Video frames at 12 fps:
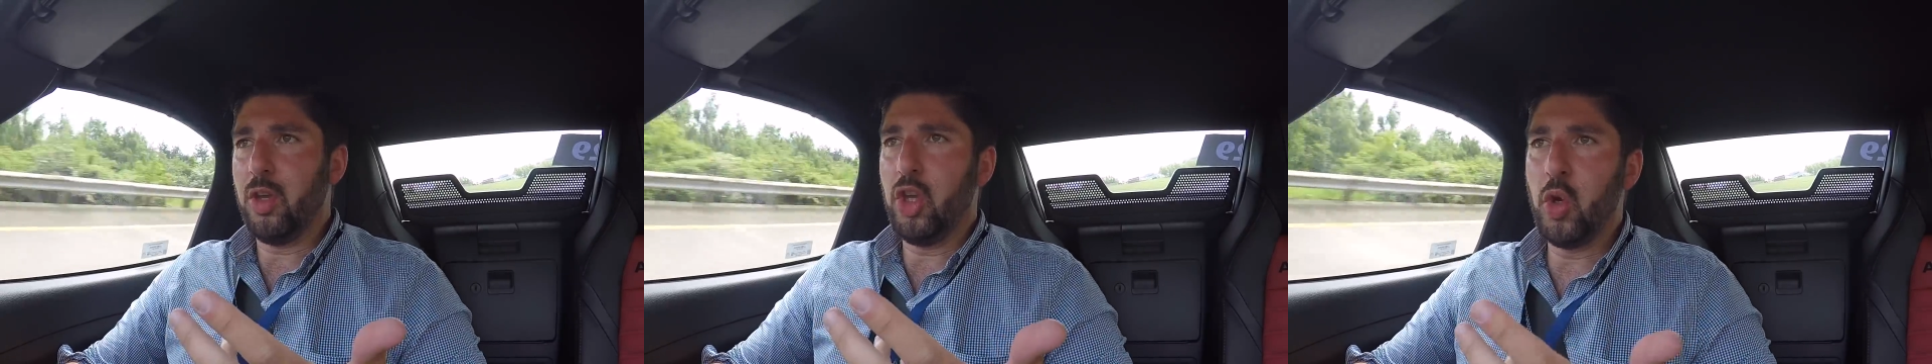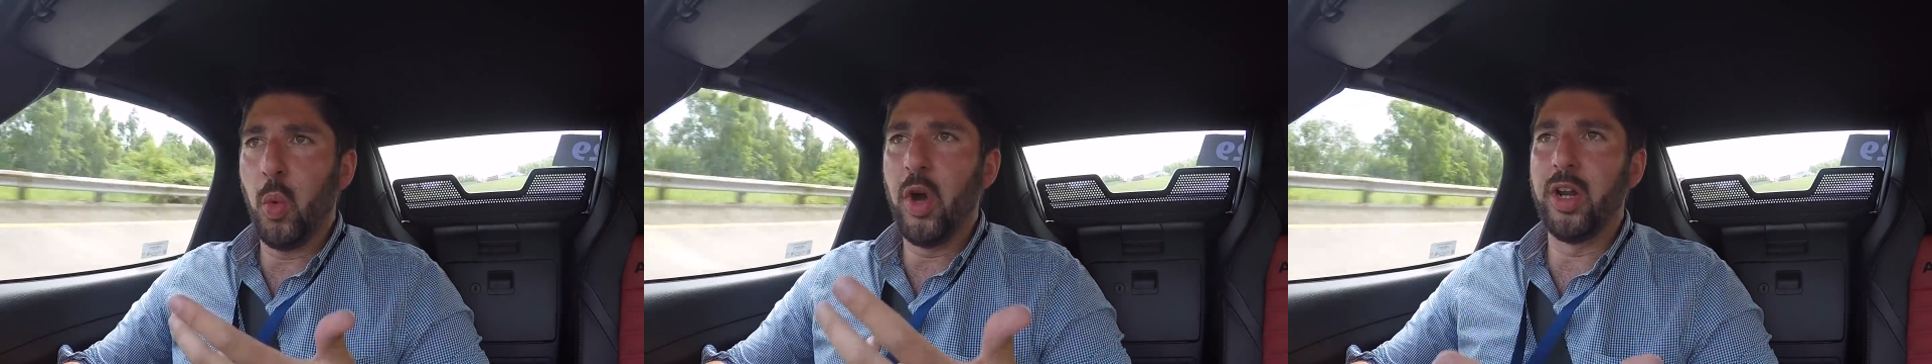
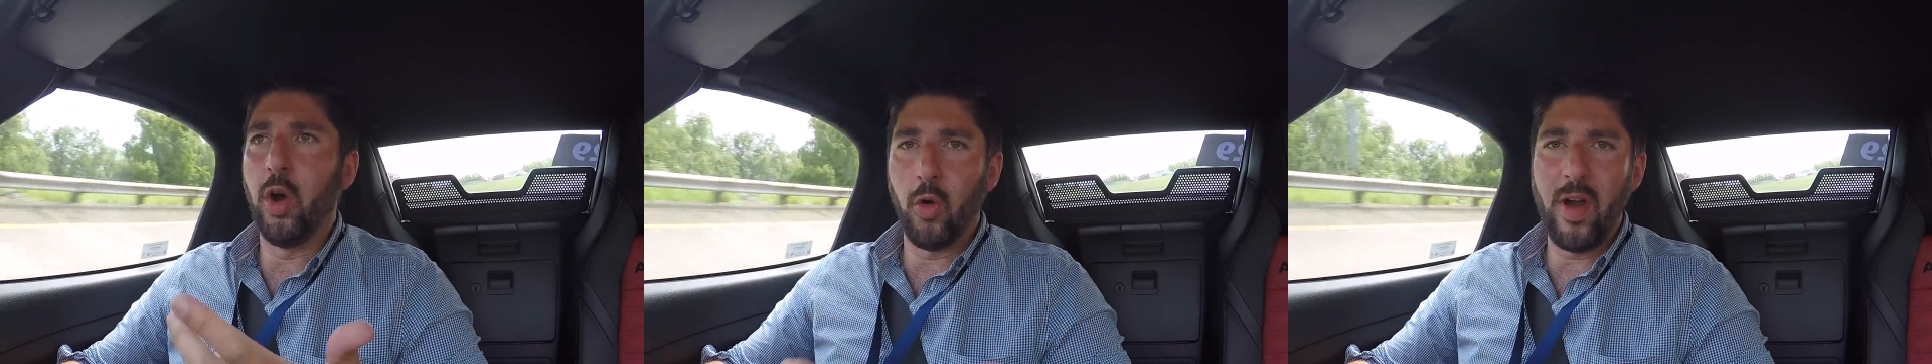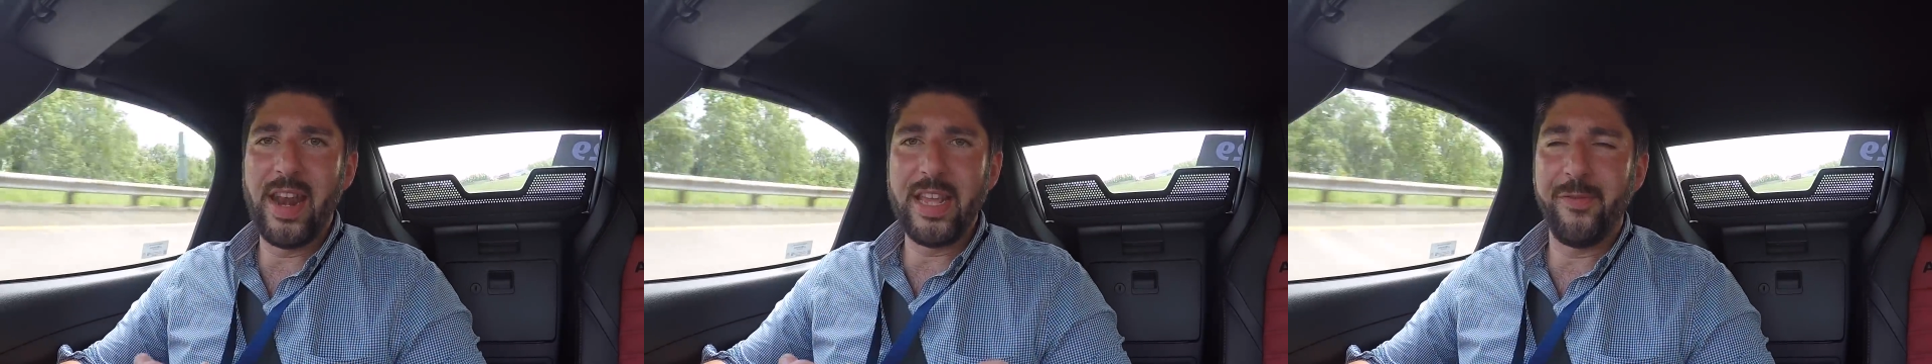you wouldn't
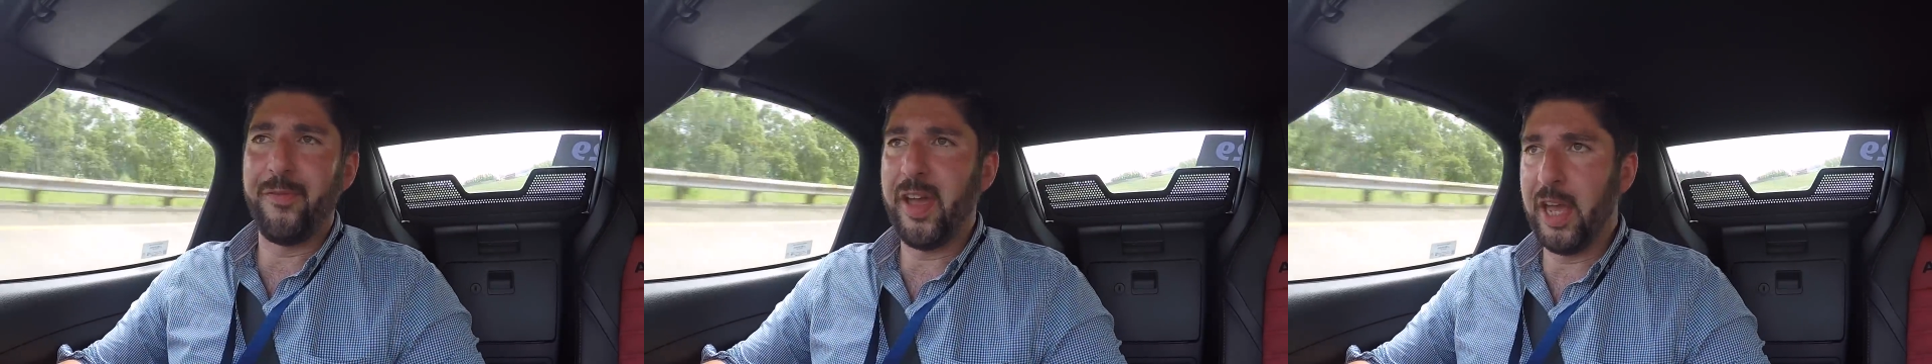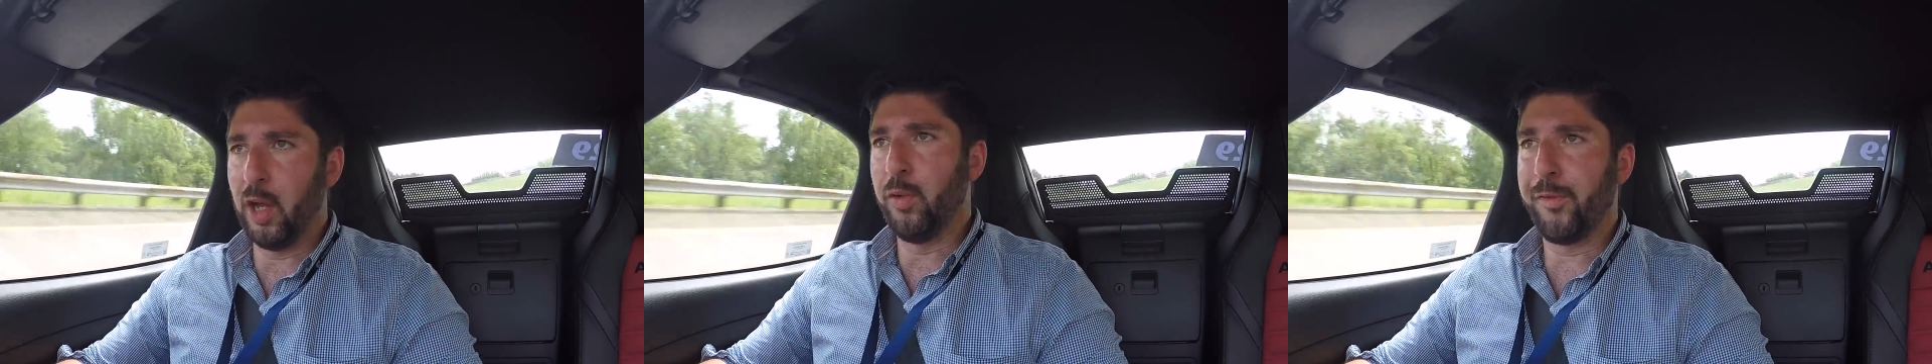already
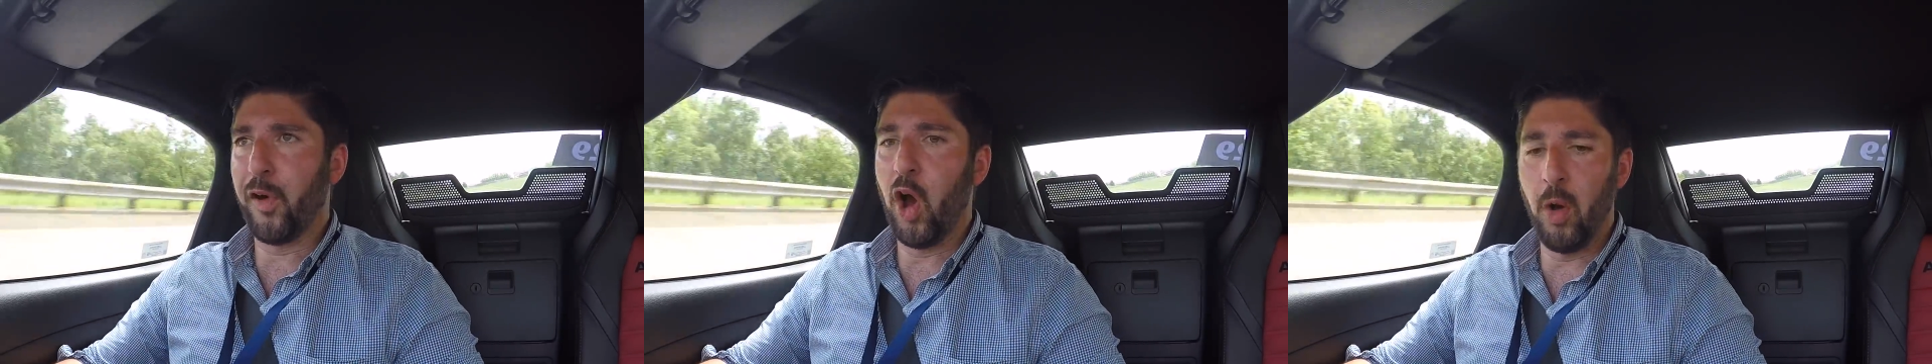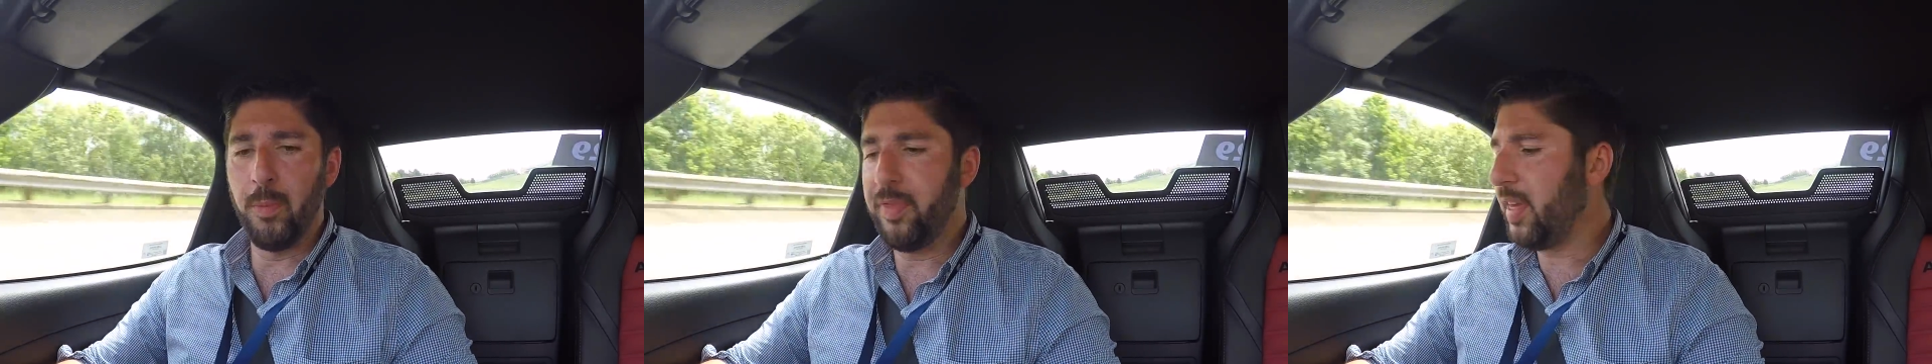feel from